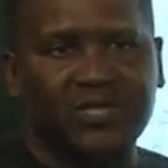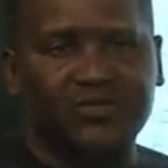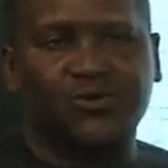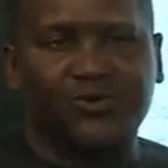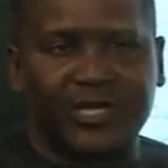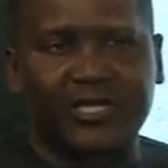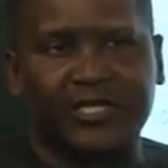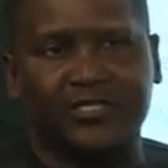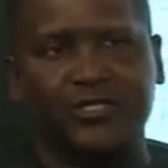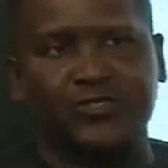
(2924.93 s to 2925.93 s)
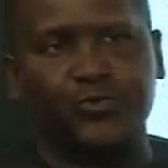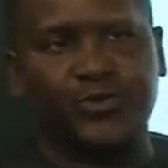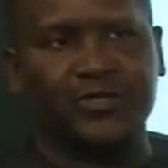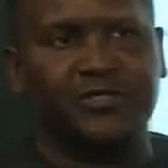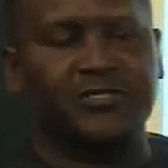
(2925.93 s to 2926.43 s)
it's not really easy to
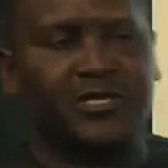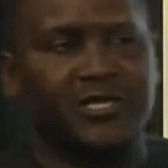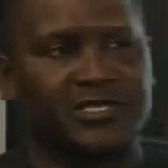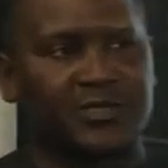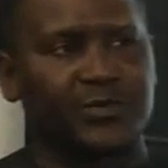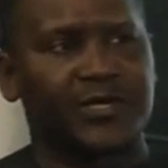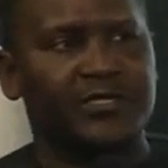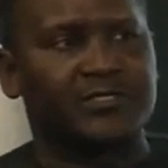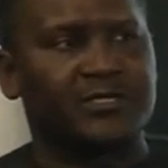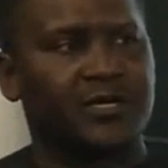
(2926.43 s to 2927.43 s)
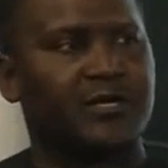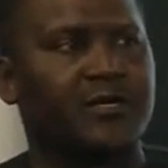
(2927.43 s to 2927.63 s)
build a cement